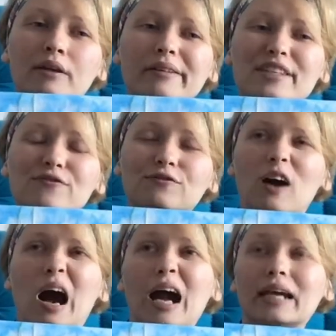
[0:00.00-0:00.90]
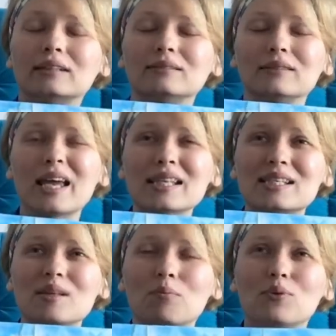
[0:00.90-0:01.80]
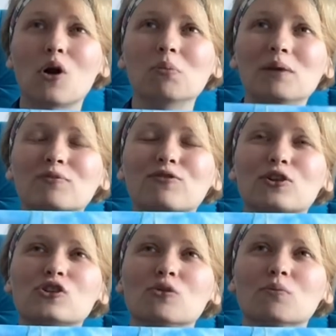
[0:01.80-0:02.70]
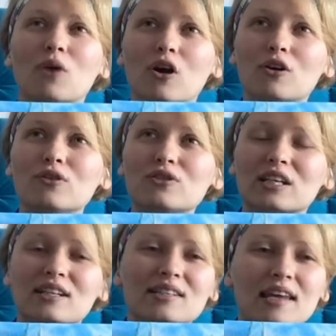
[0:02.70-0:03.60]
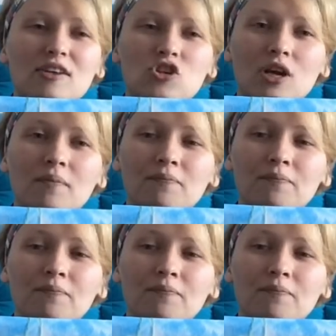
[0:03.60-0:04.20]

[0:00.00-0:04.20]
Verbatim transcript: It's fine. It's the problem for tomorrow's Anastasia.